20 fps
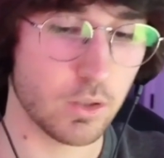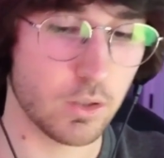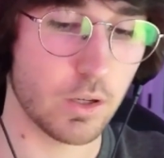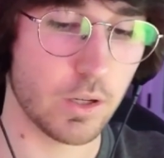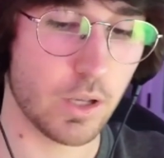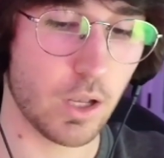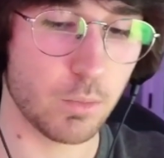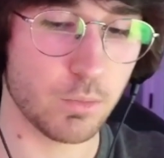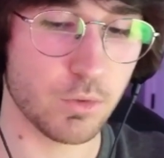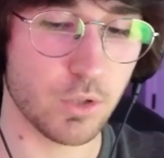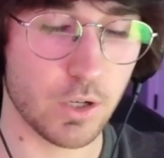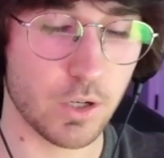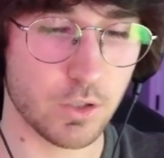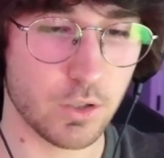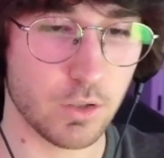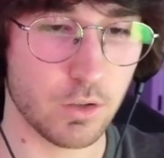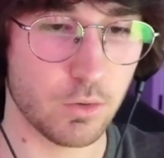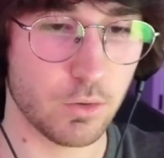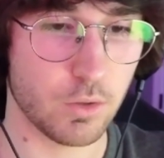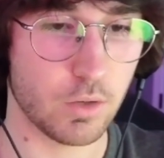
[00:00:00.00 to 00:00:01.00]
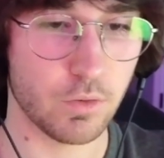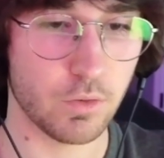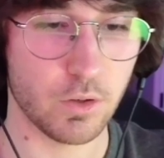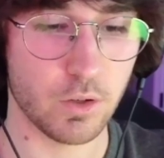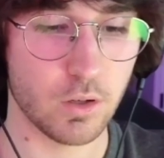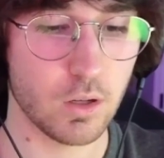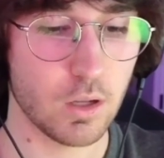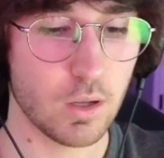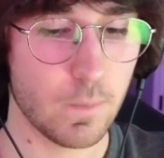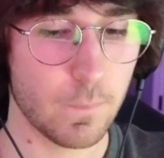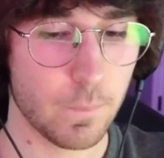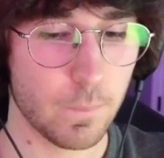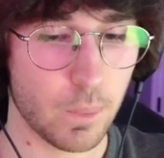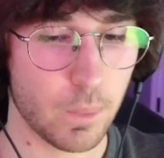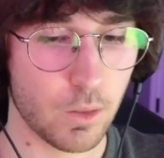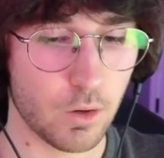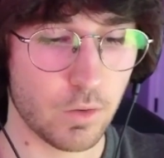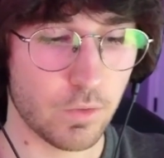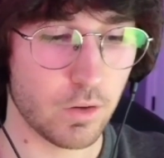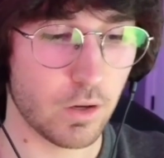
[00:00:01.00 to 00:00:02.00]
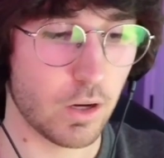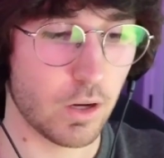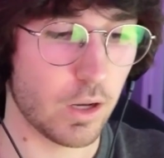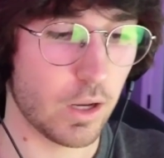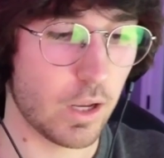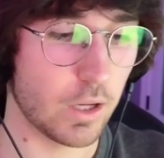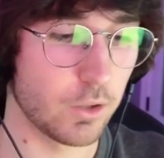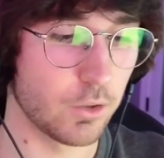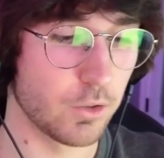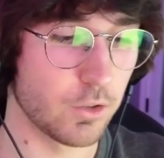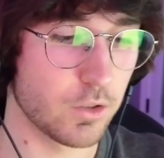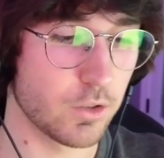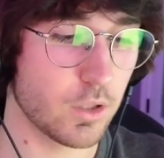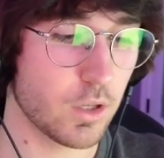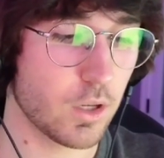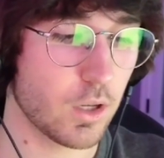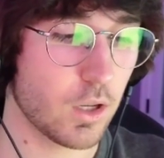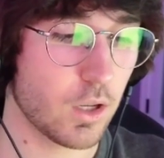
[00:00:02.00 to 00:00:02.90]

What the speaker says: account abstraction through different angles.